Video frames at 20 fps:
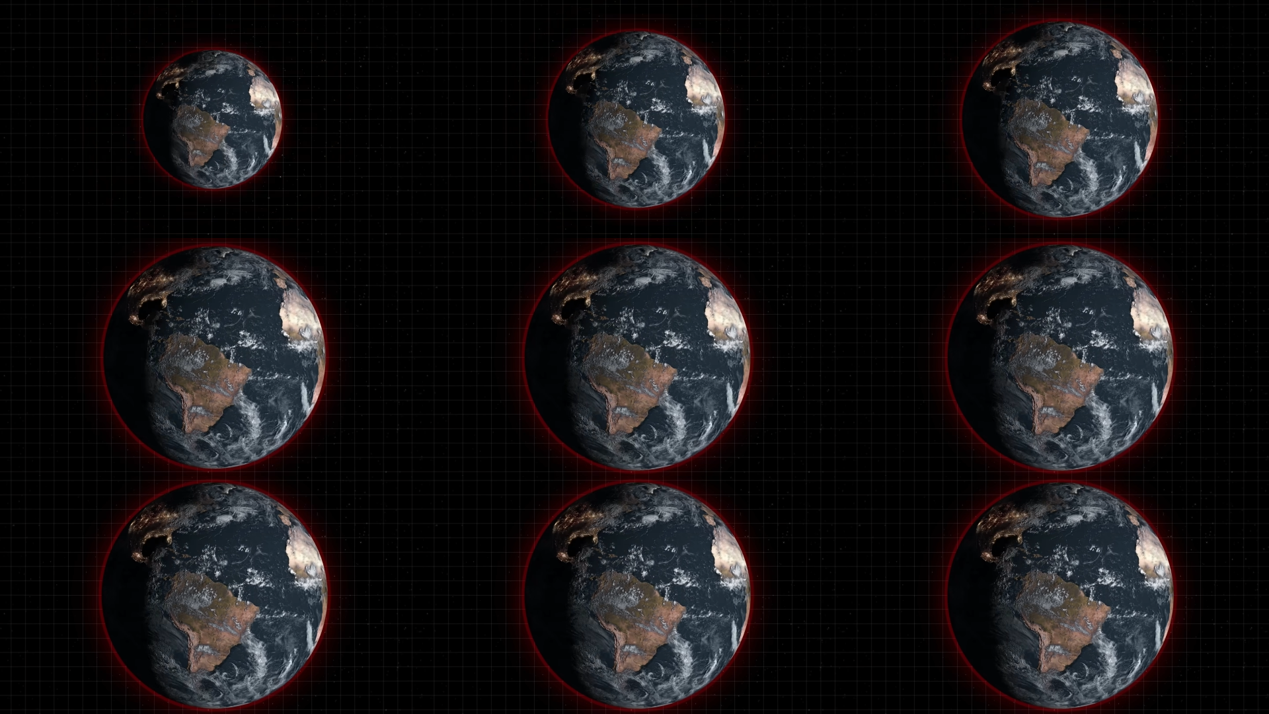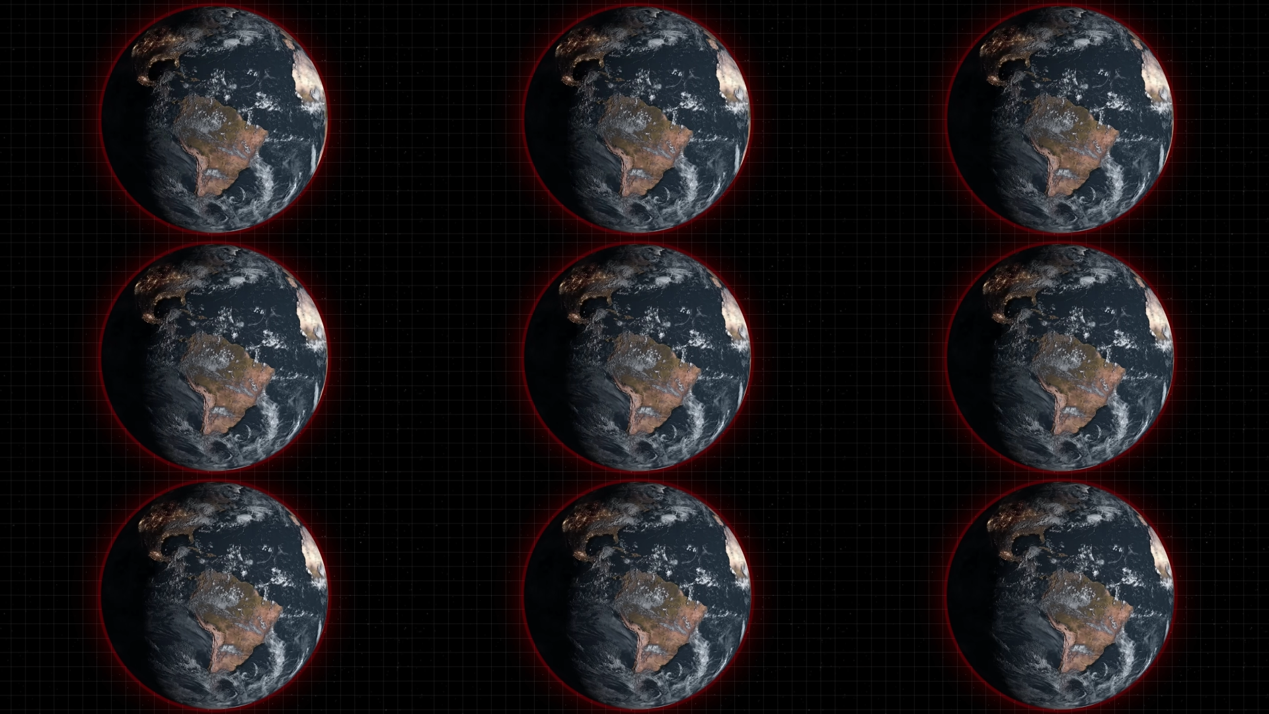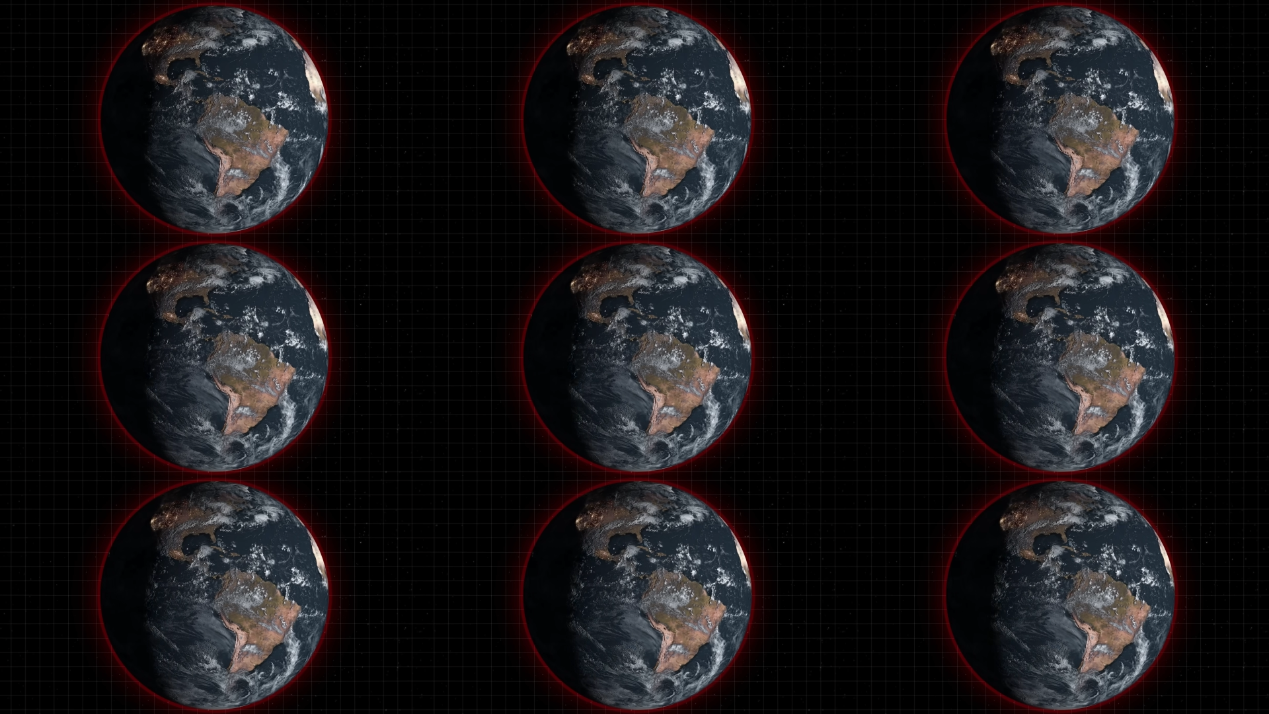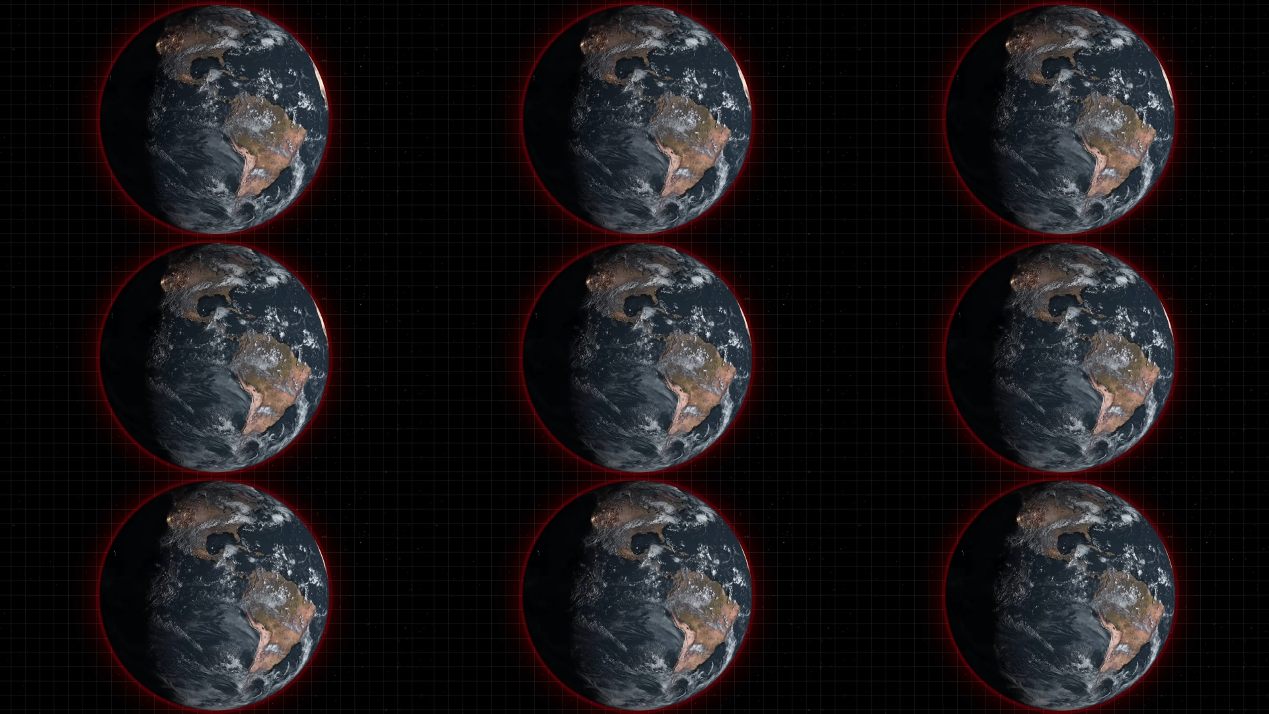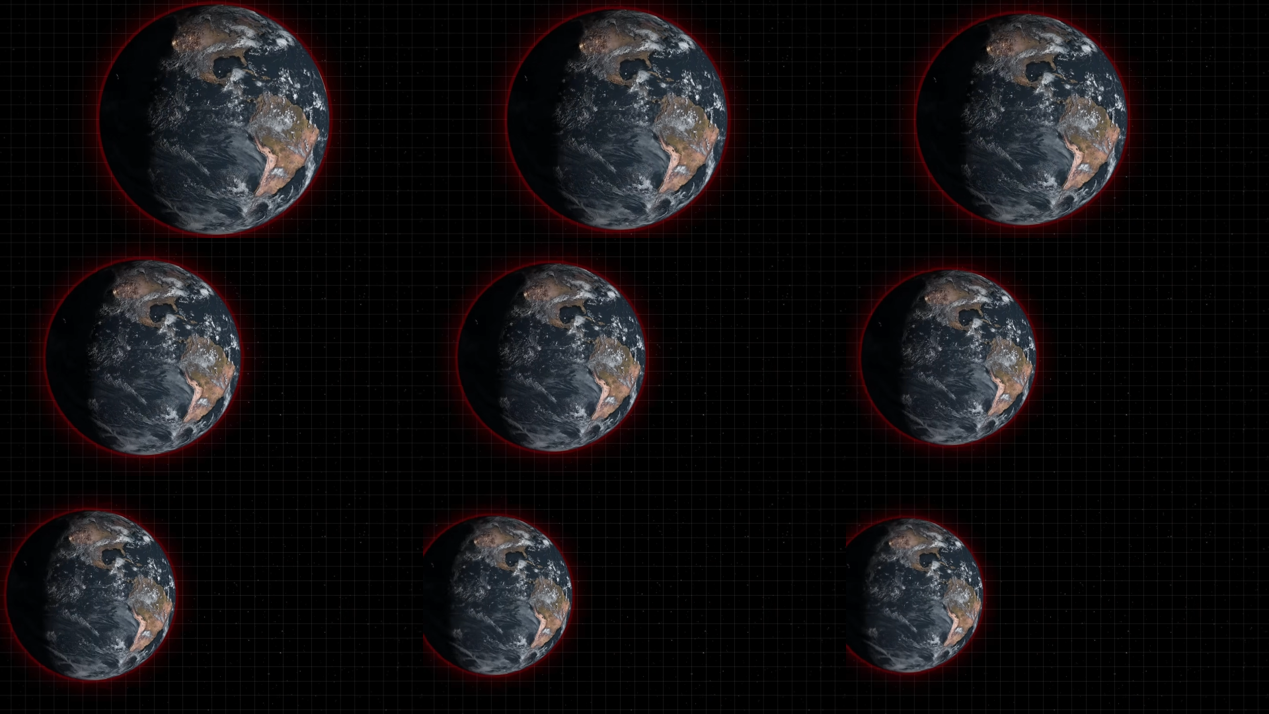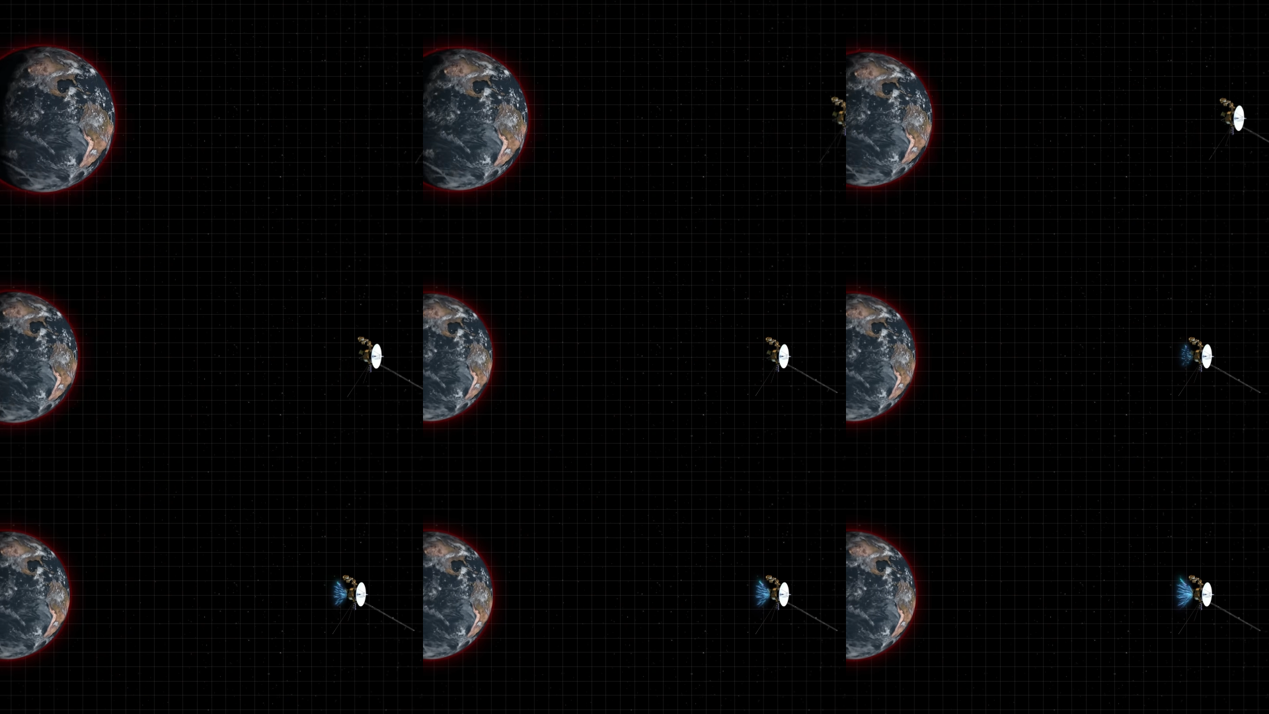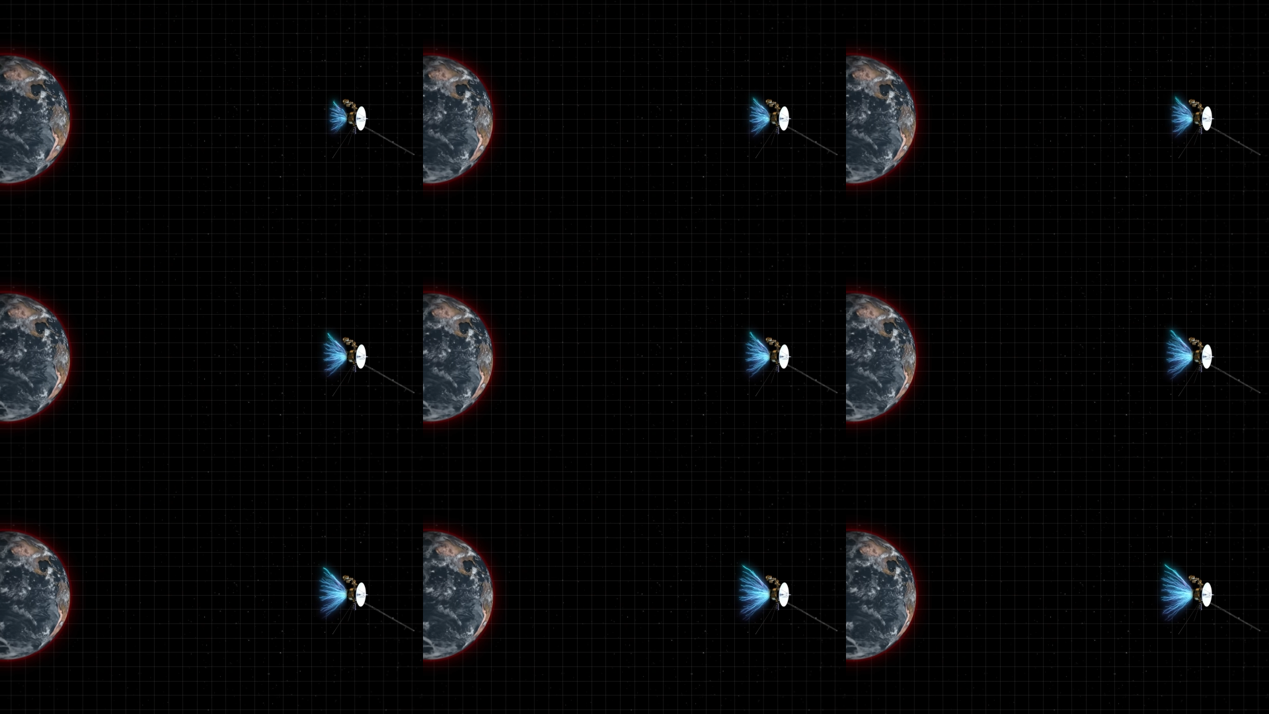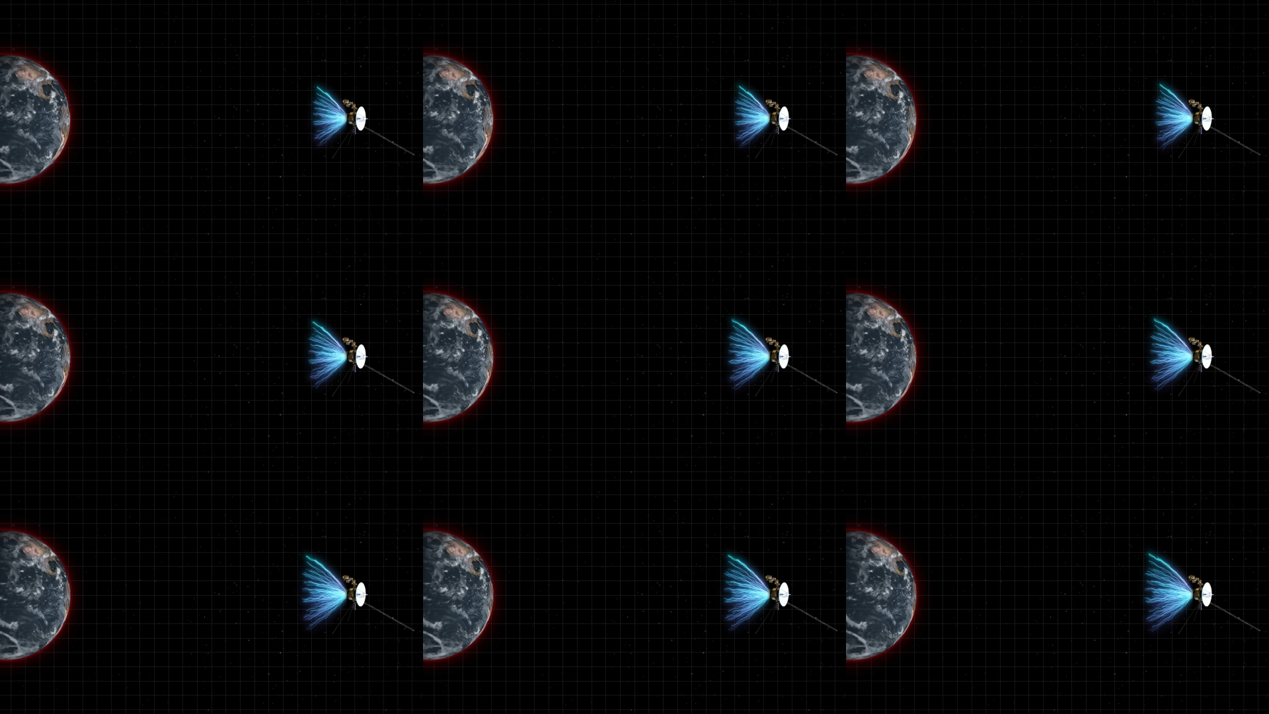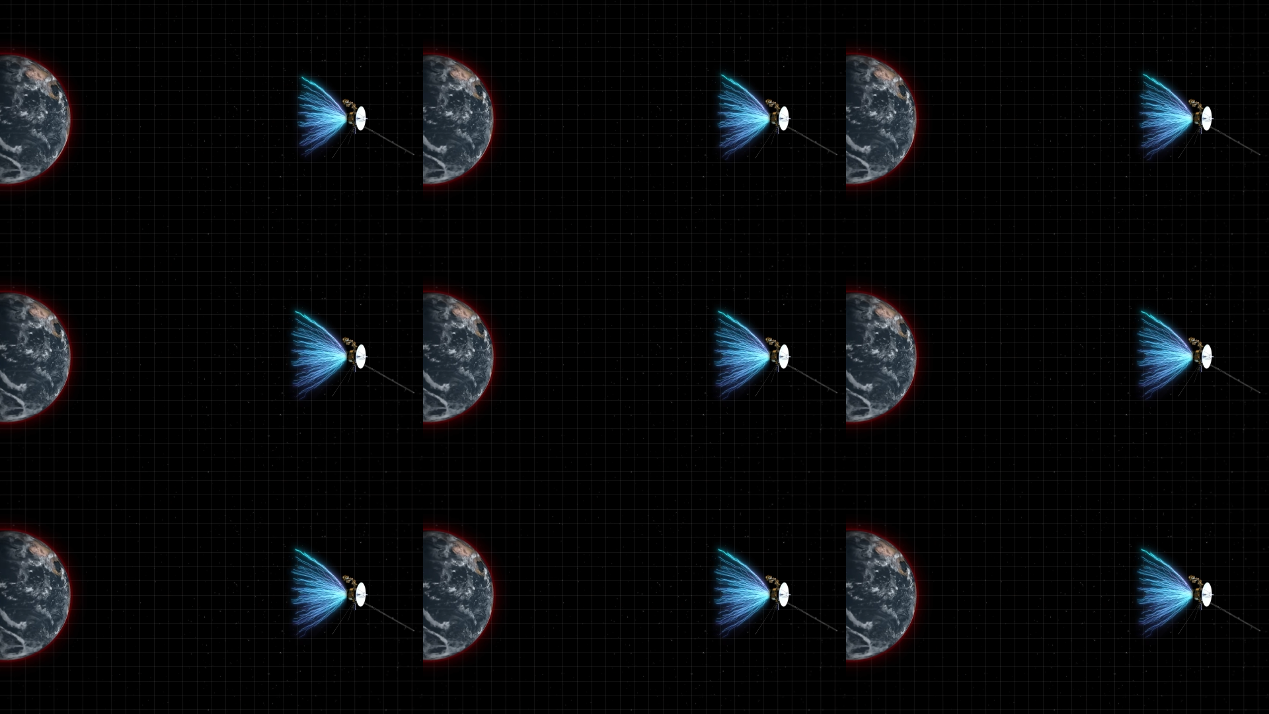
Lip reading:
No face is visible, so there are no lips to read.